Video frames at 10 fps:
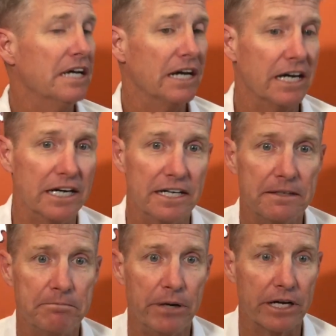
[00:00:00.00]

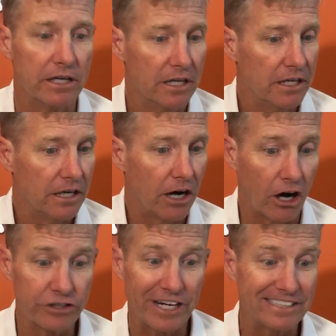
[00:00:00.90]
But
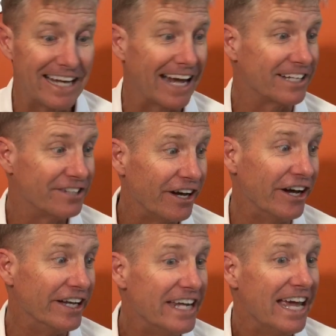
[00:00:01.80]
RJ's got a
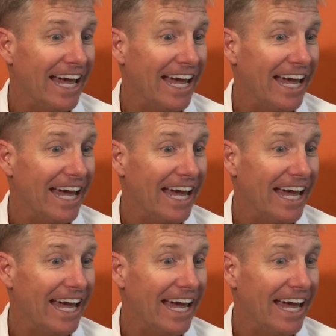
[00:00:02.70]
ton.